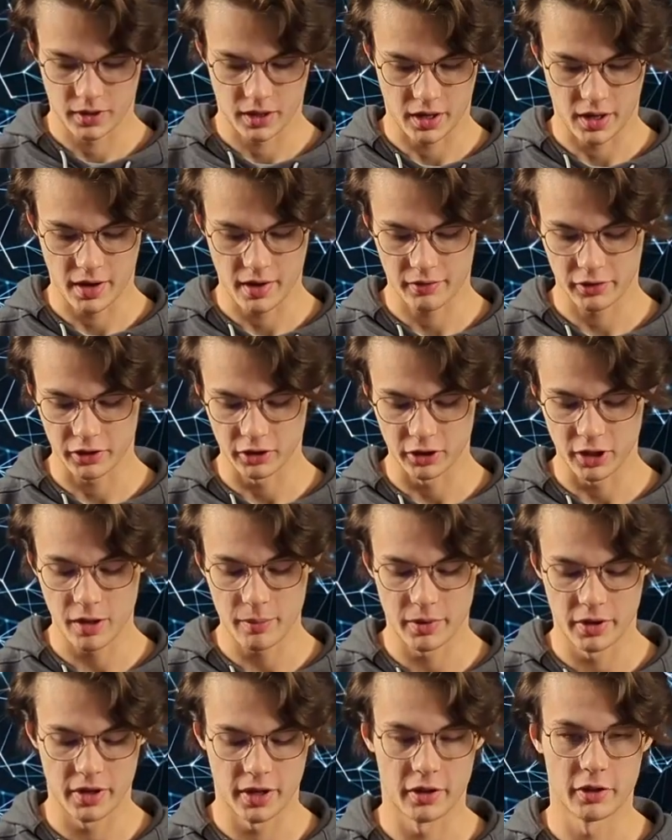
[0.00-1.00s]
Okay, I have a
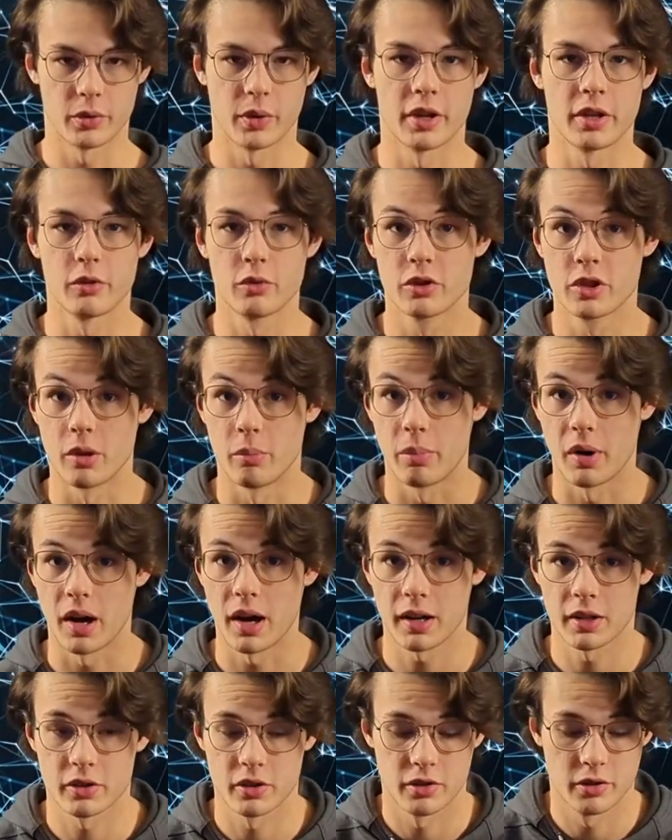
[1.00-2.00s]
dilemma now. Do I use the
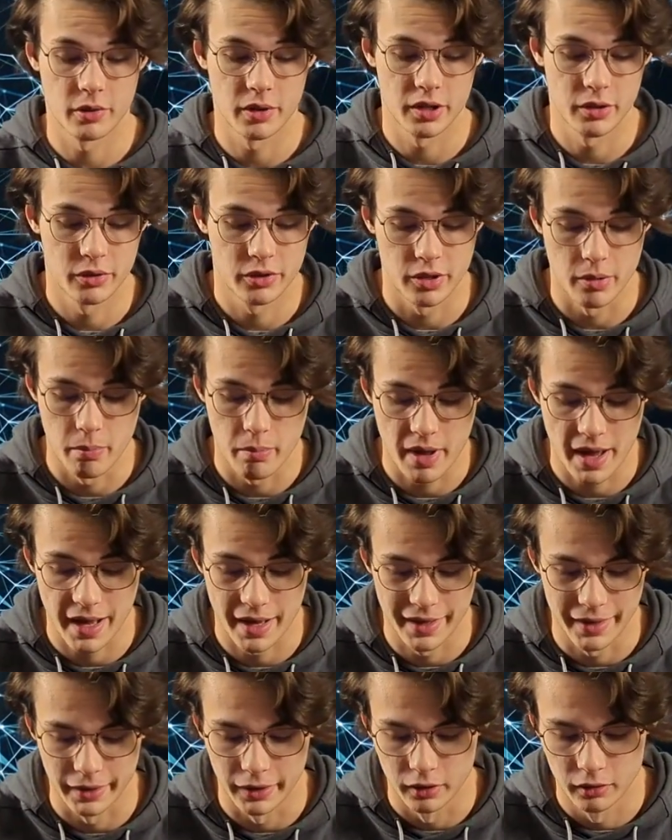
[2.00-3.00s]
box or do I use the
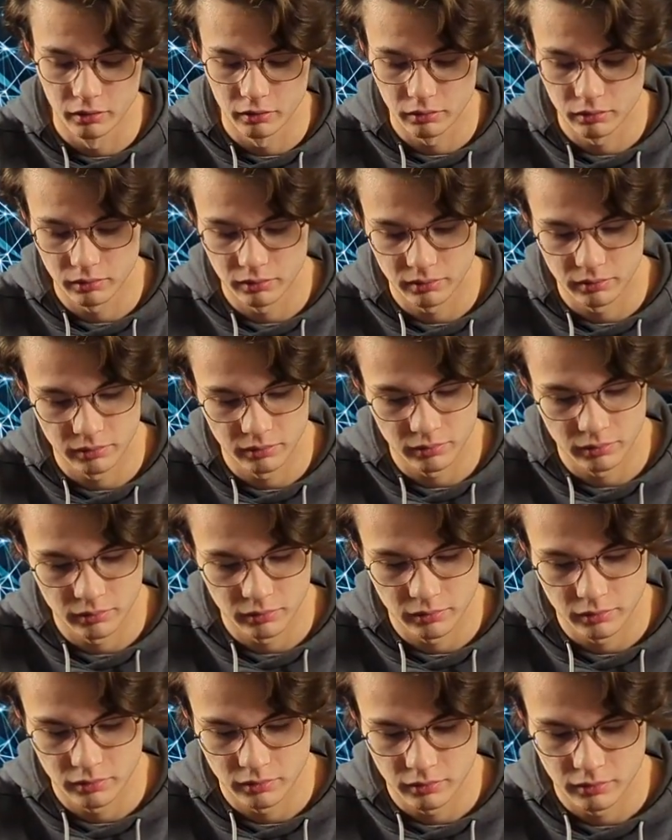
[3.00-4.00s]
bag?
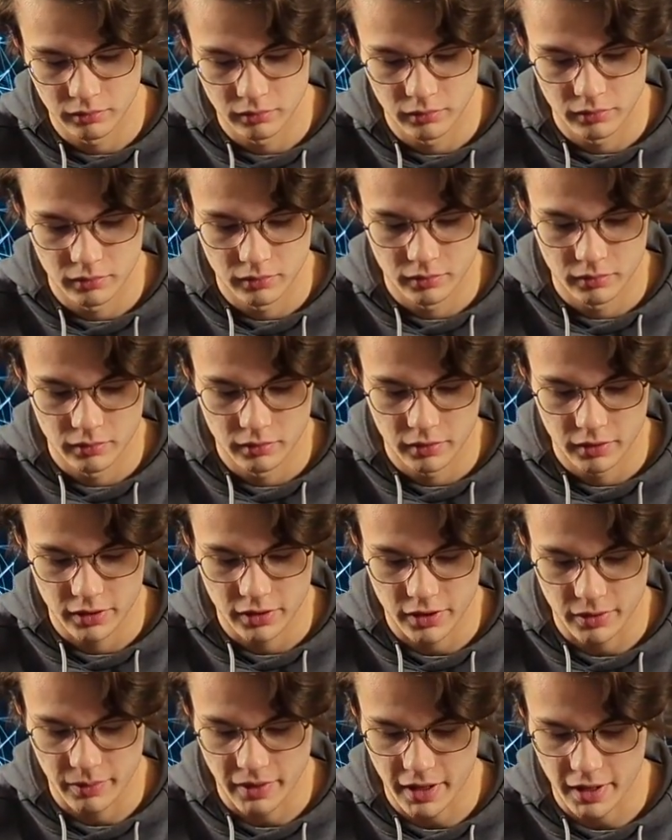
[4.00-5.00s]

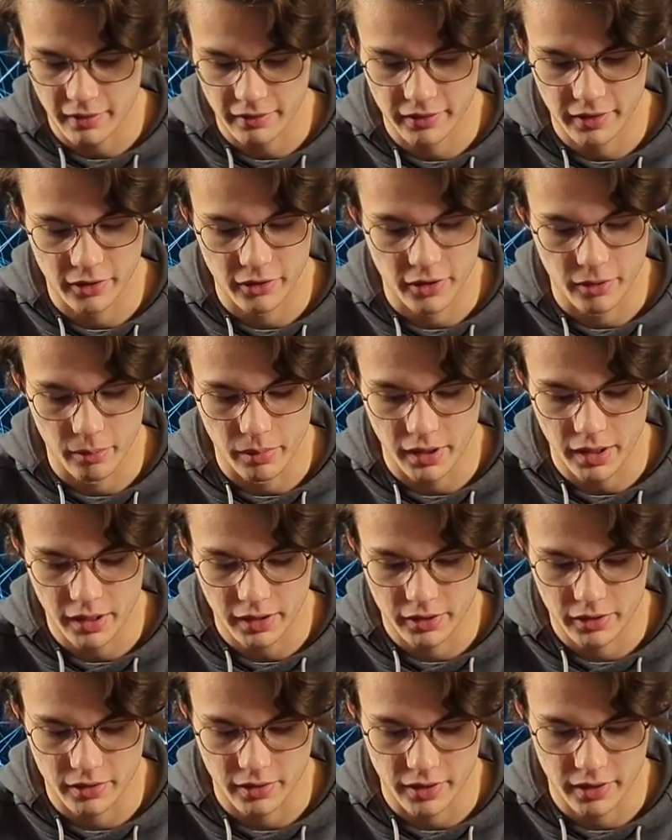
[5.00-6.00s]
Because I'm kind of feeling the
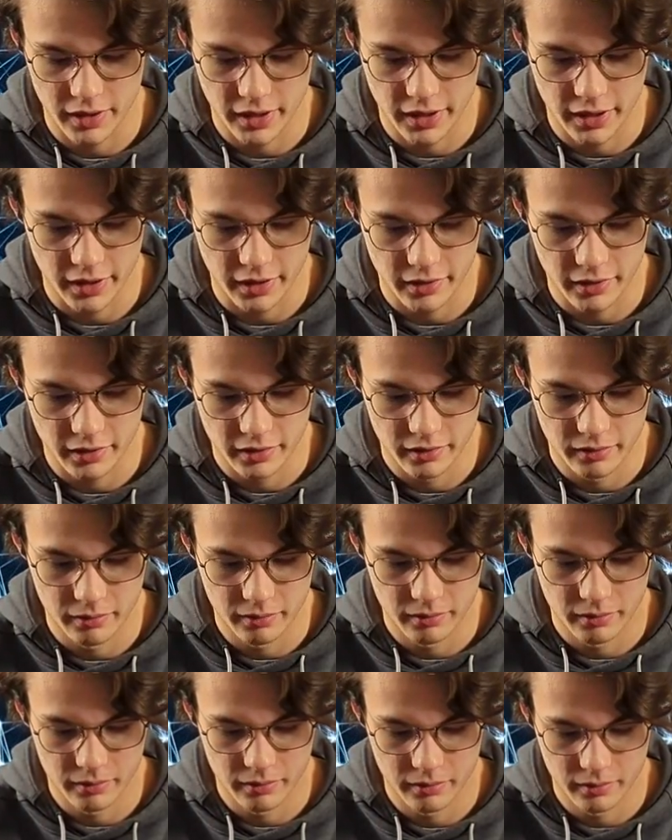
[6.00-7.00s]
box right now.
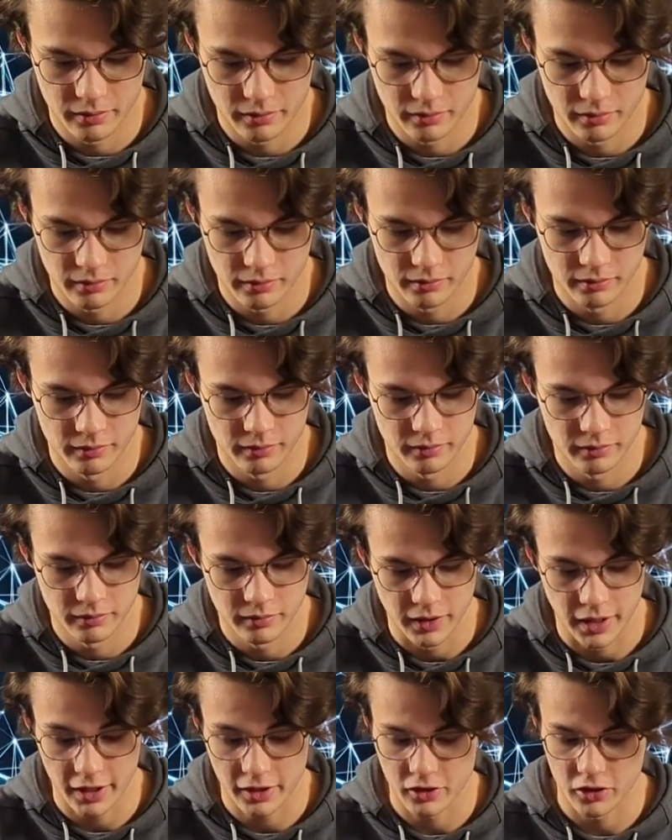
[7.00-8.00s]

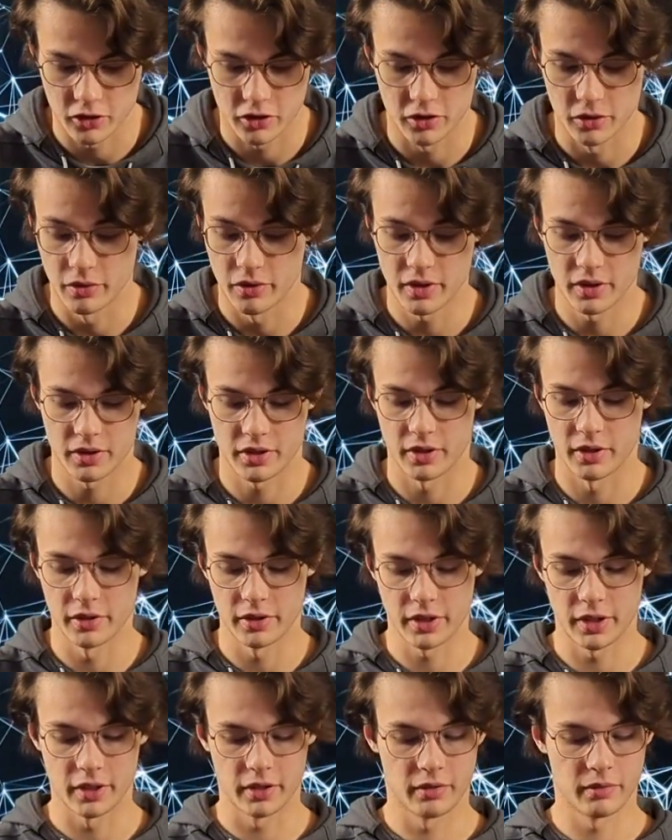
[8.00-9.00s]
I could just do this all
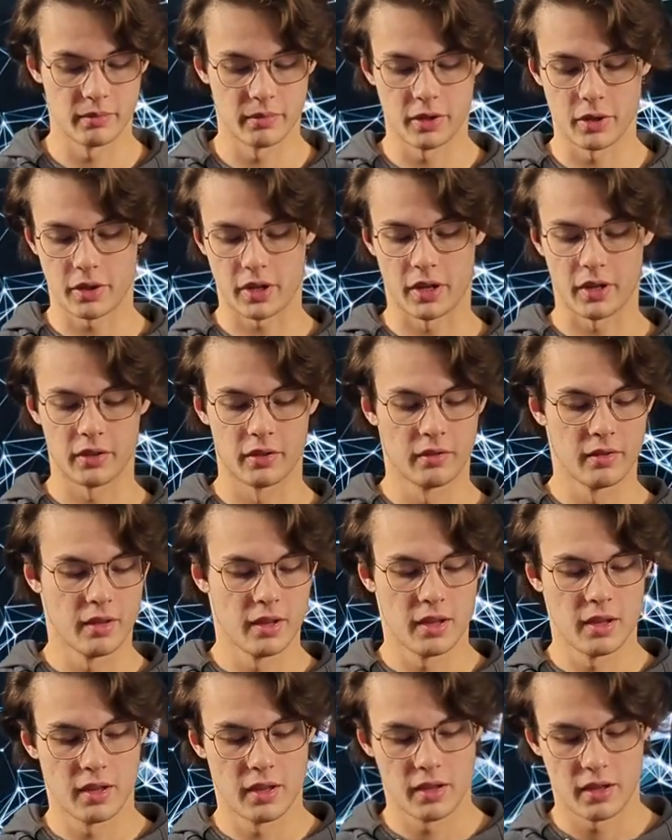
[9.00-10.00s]
day. Okay,
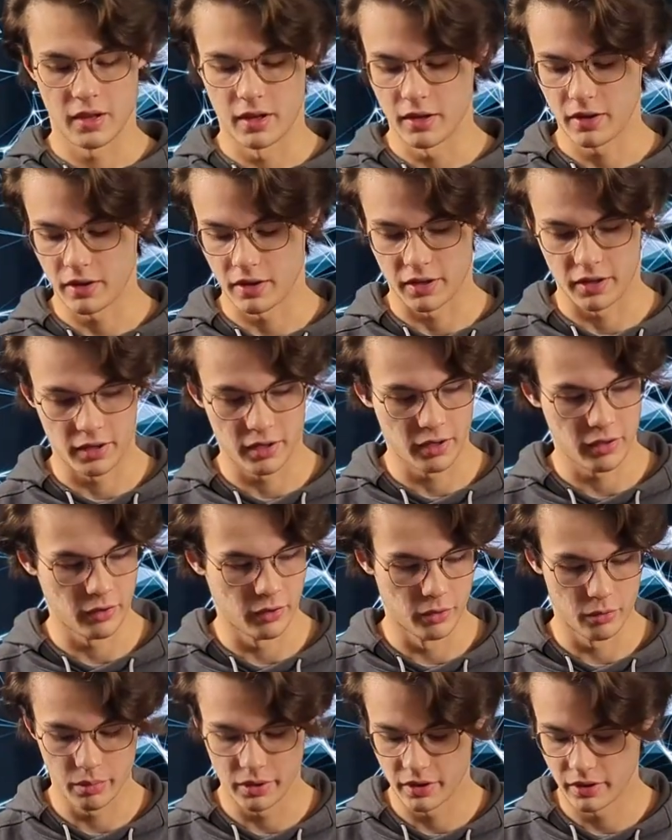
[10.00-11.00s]
into the
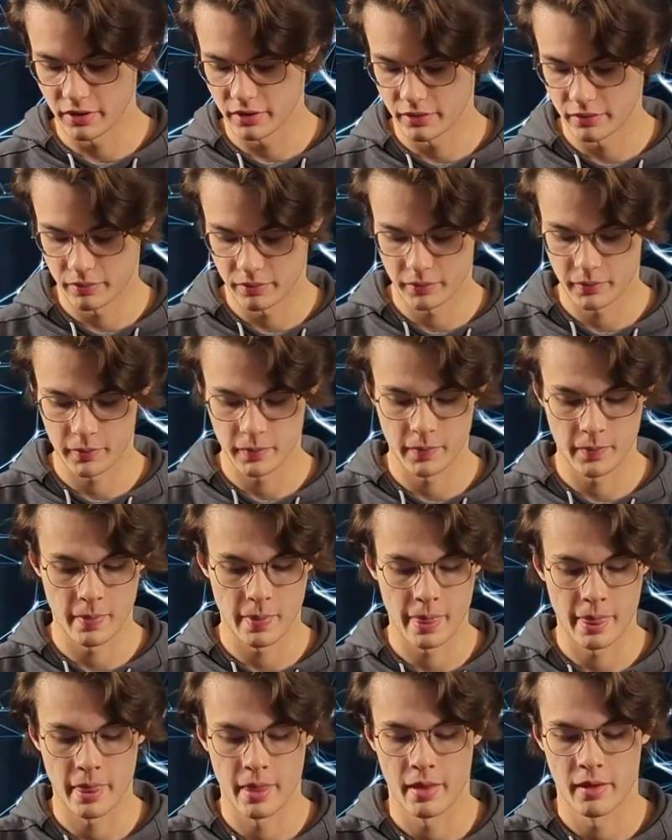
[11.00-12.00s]
cube.
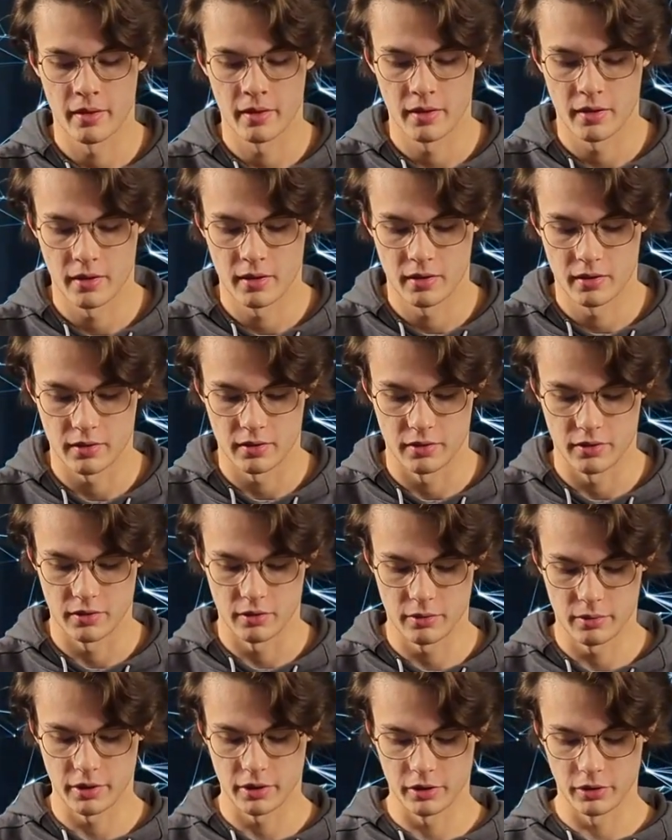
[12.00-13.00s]
There's a
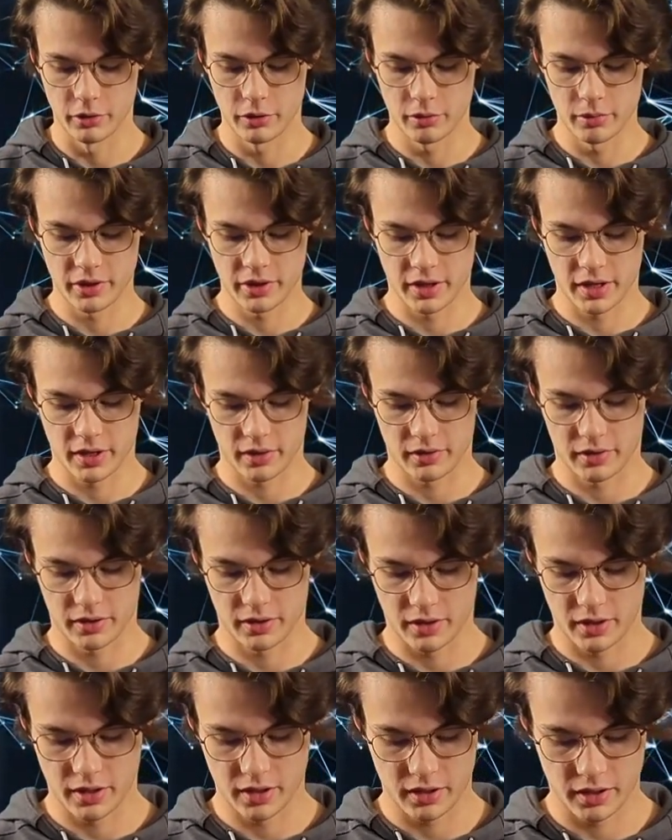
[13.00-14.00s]
little bit of lube on the
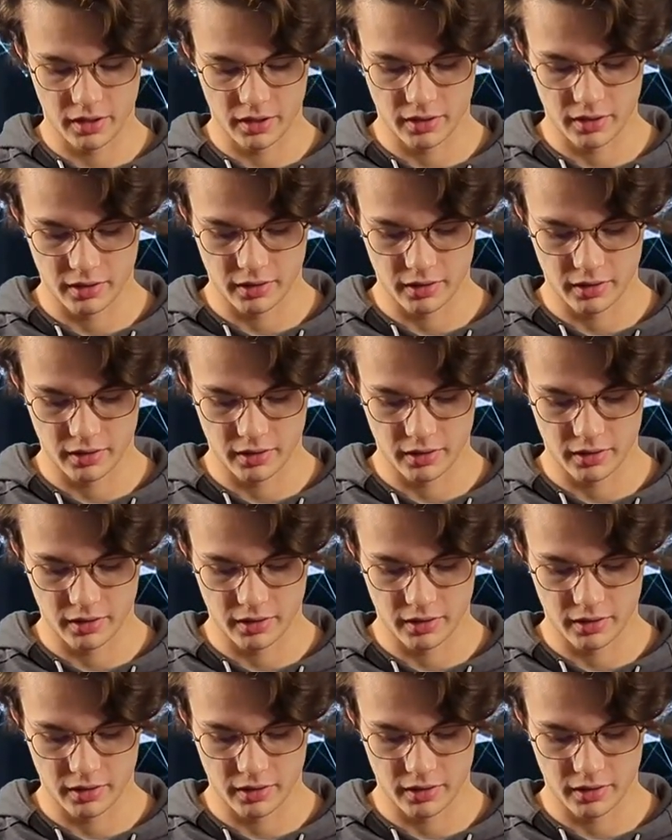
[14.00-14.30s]
outside.